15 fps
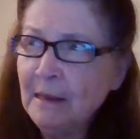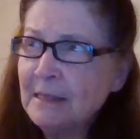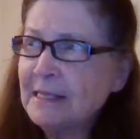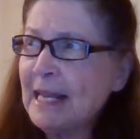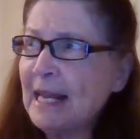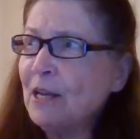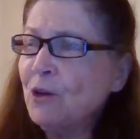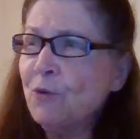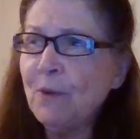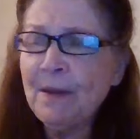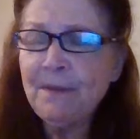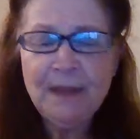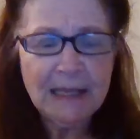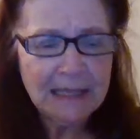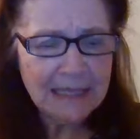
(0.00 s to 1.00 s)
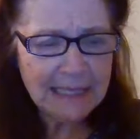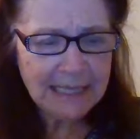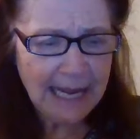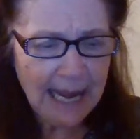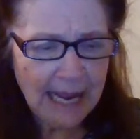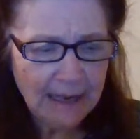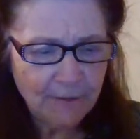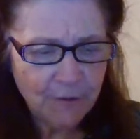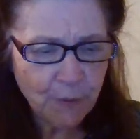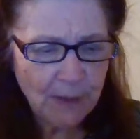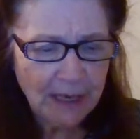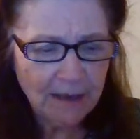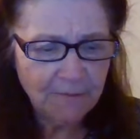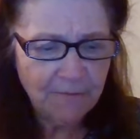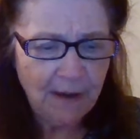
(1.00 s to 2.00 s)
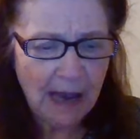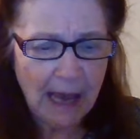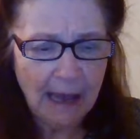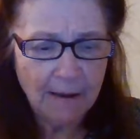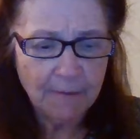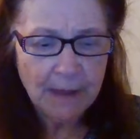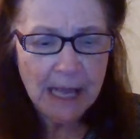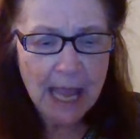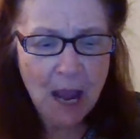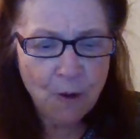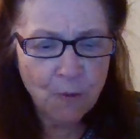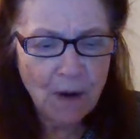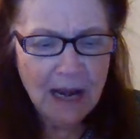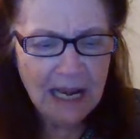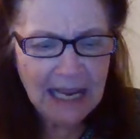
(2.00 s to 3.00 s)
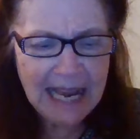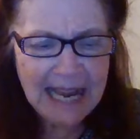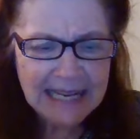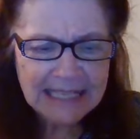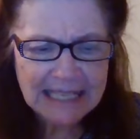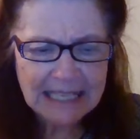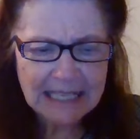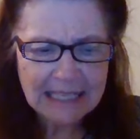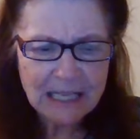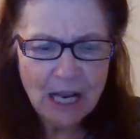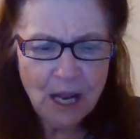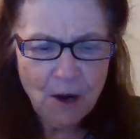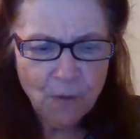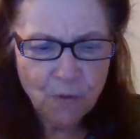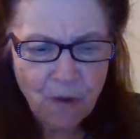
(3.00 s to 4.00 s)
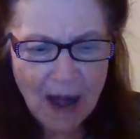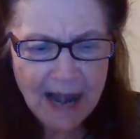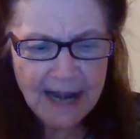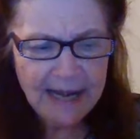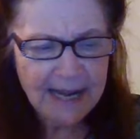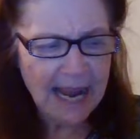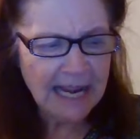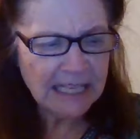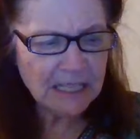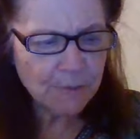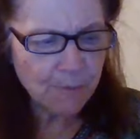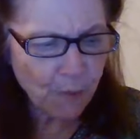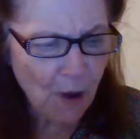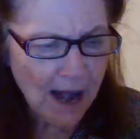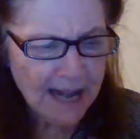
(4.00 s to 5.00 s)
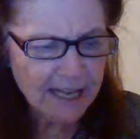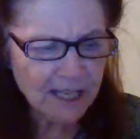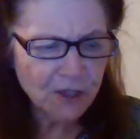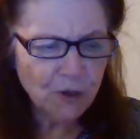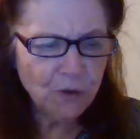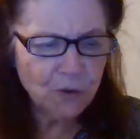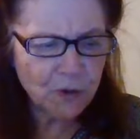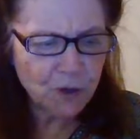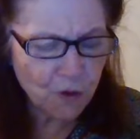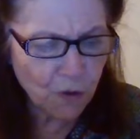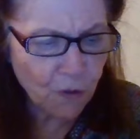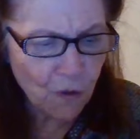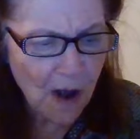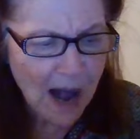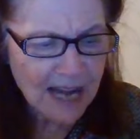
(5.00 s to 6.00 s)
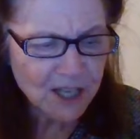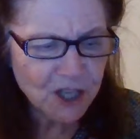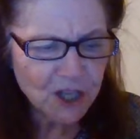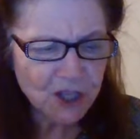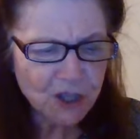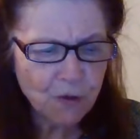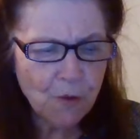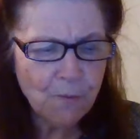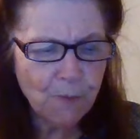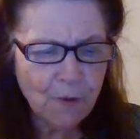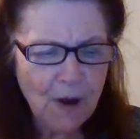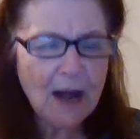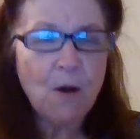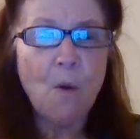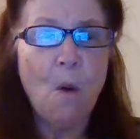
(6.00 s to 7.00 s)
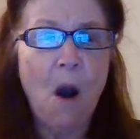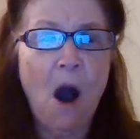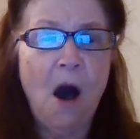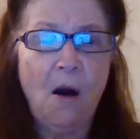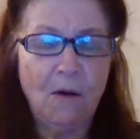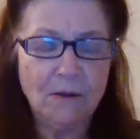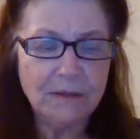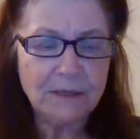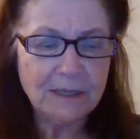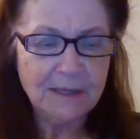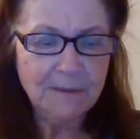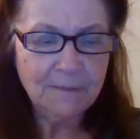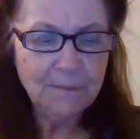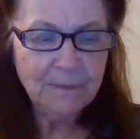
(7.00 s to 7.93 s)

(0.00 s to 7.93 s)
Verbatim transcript: 2 Corinthians 10, 3 and 5. Releases, radiates, breaks through, crashes through brick walls.